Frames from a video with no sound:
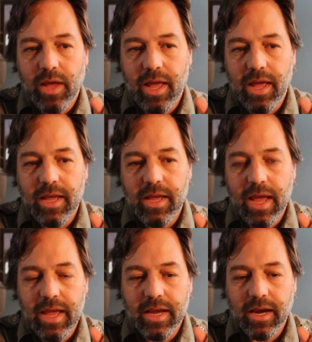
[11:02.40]

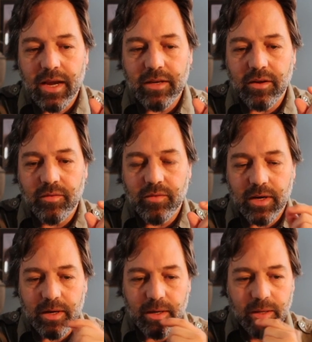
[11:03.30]
a kind
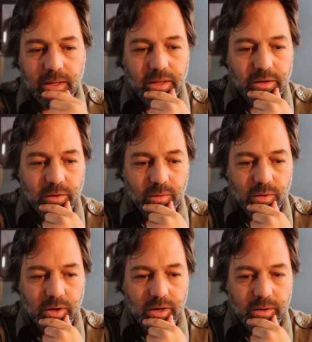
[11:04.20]
of,
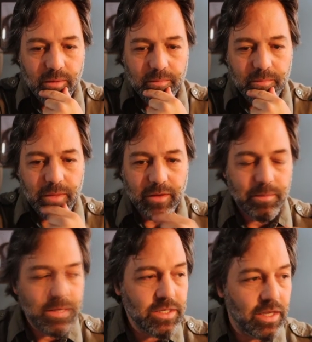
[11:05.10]

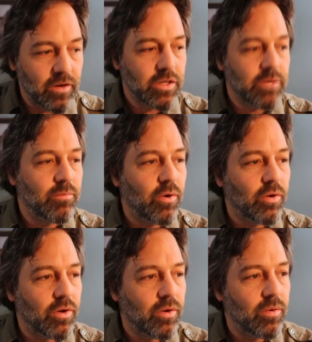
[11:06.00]
especially in
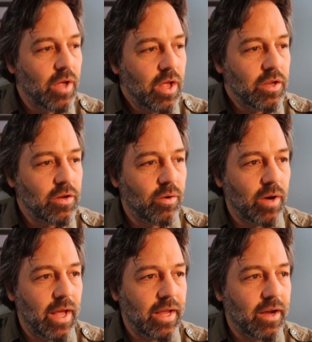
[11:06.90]
Archimboldo, you
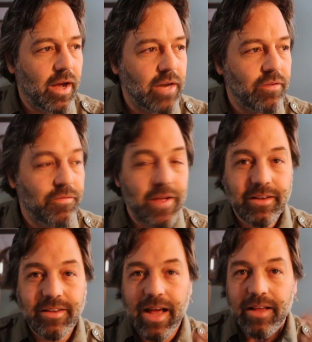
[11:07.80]
know, a kind of
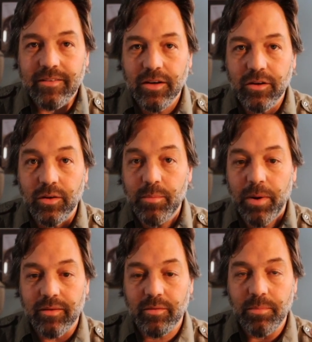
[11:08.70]
fantastical
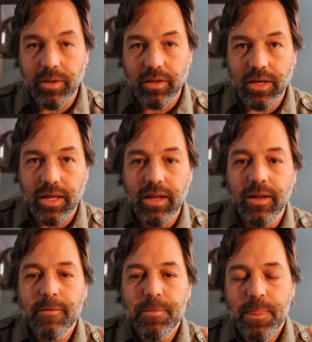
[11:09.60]
impossibility,
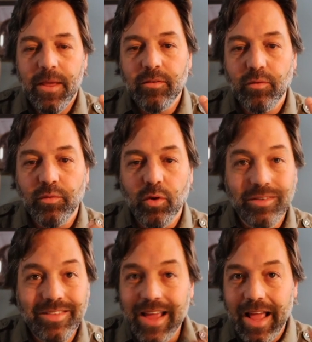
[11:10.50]
is of
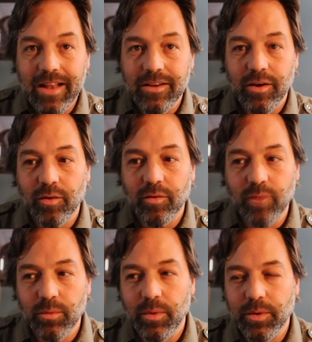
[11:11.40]
course the end of
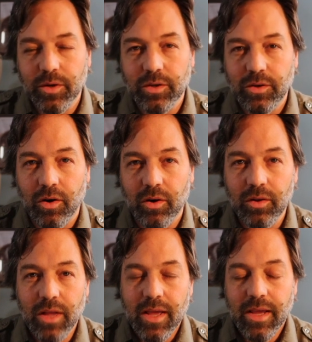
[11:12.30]
what we could
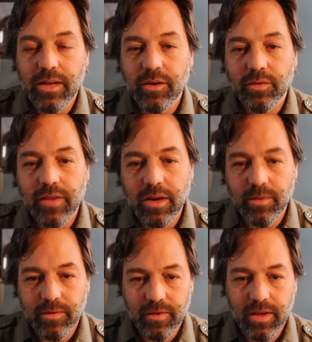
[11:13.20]
call
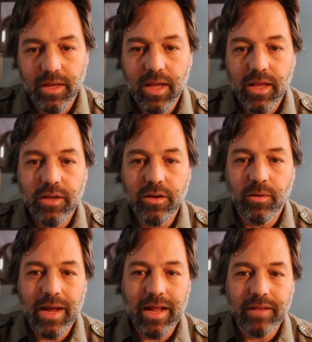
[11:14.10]
idiosyncrasy, you
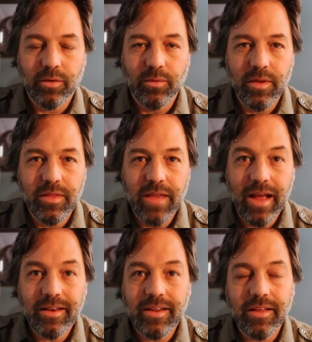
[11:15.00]
know. And so the
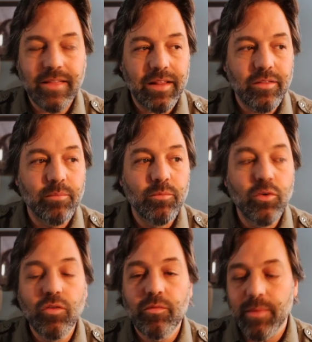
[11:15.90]
idea that the
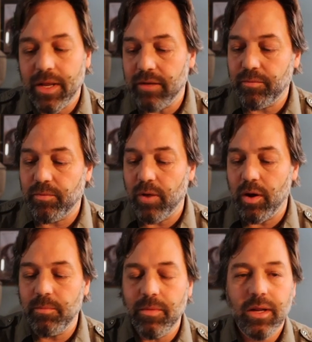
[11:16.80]
movement
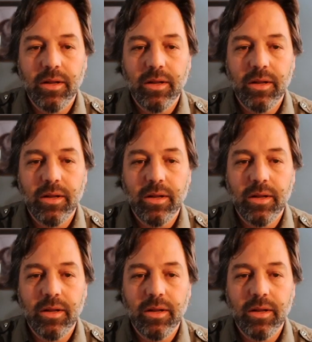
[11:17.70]
from